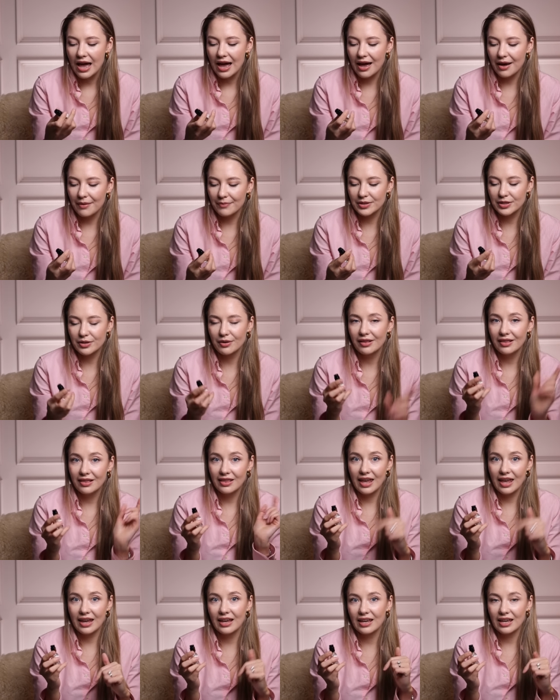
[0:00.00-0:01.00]
Um, so I'll
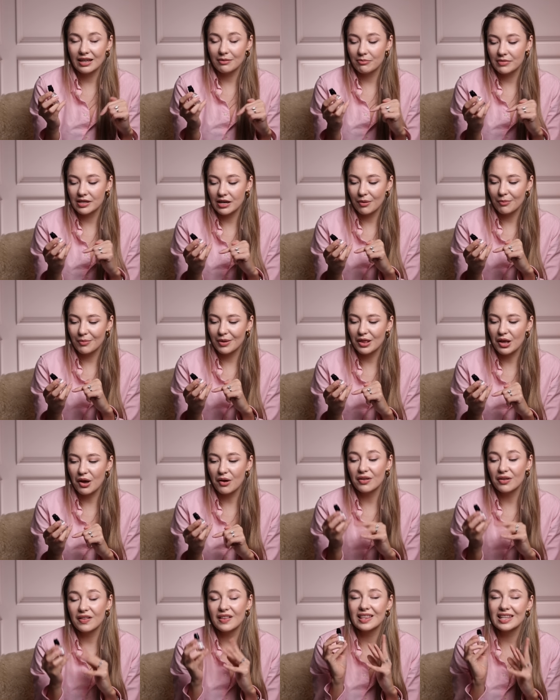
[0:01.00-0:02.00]
link it down
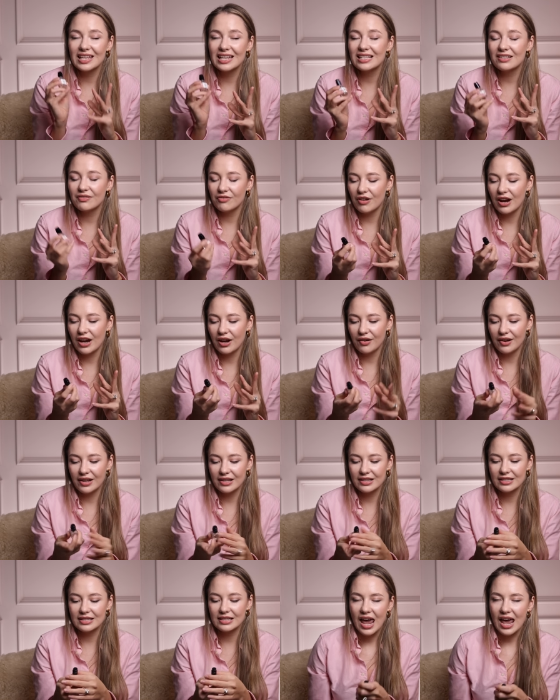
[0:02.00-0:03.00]
below. This
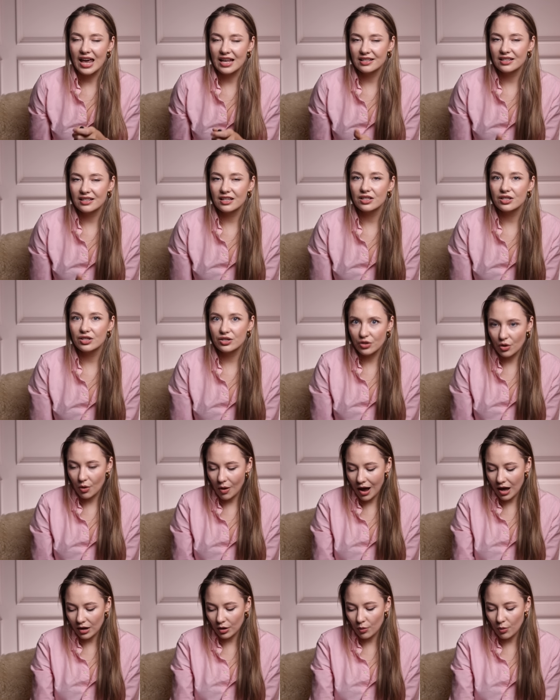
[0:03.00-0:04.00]
fragrance is so
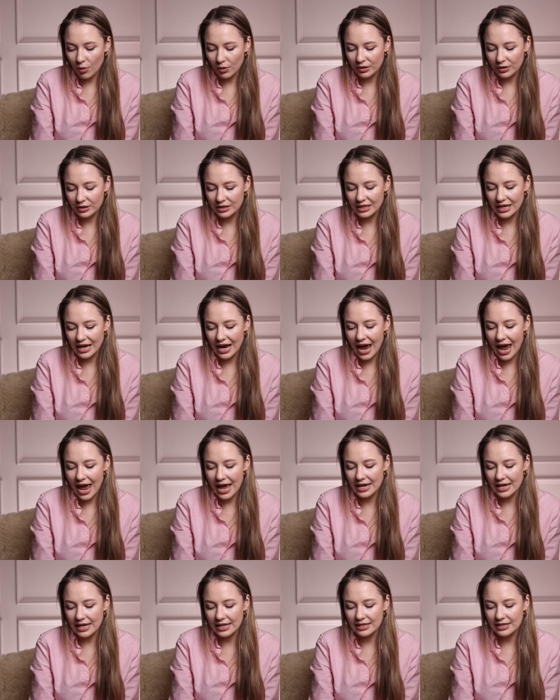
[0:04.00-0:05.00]
high quality,
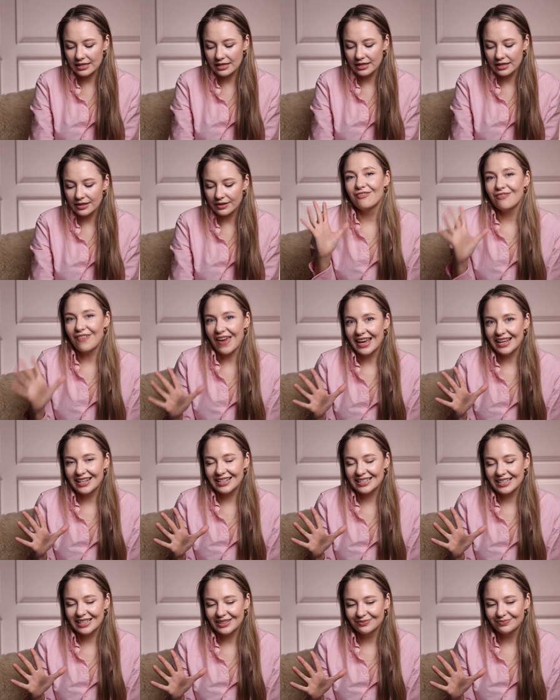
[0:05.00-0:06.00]
and it's
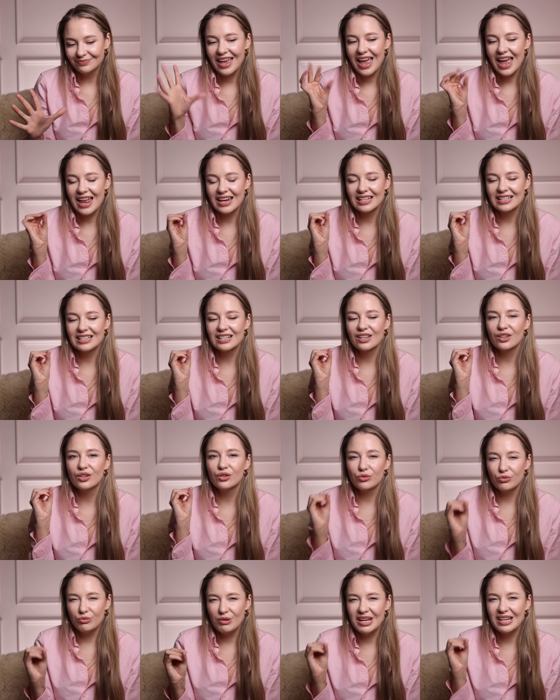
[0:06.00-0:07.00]
figs, and it's
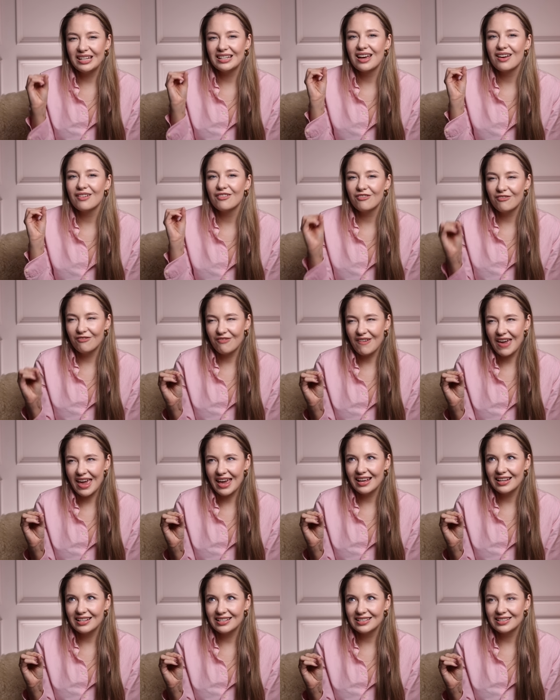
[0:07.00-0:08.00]
green
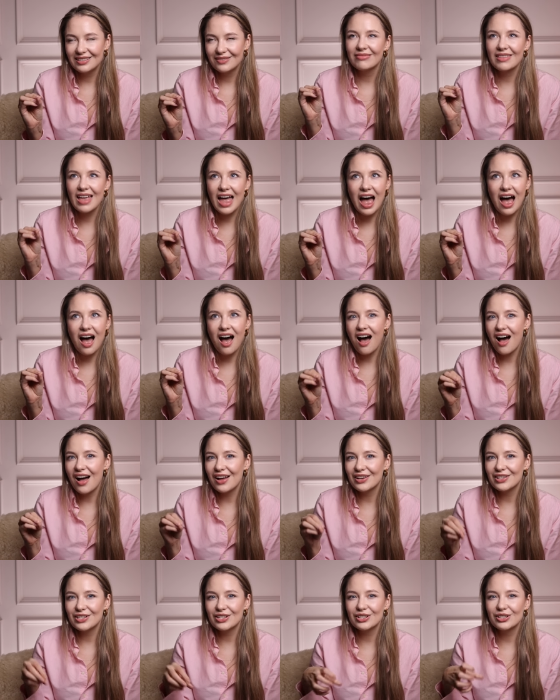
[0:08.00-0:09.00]
figs that
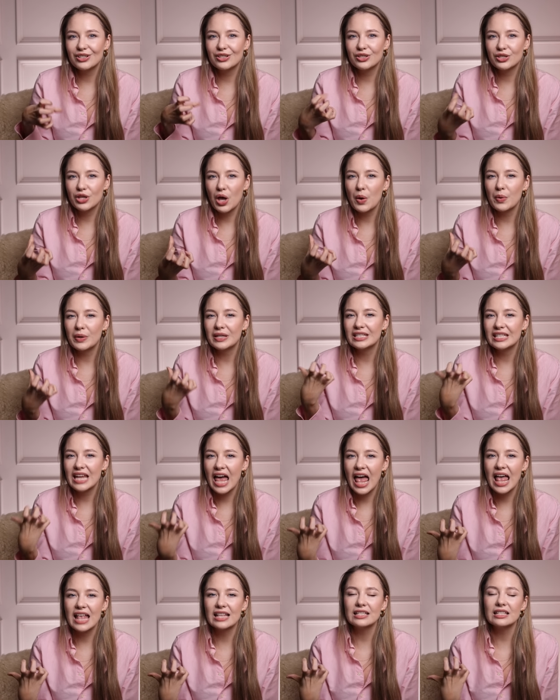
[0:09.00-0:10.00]
are just so
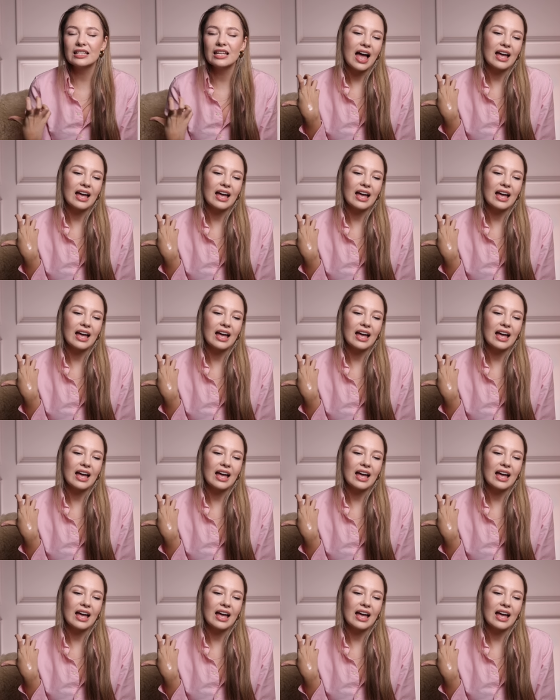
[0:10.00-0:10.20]
intense.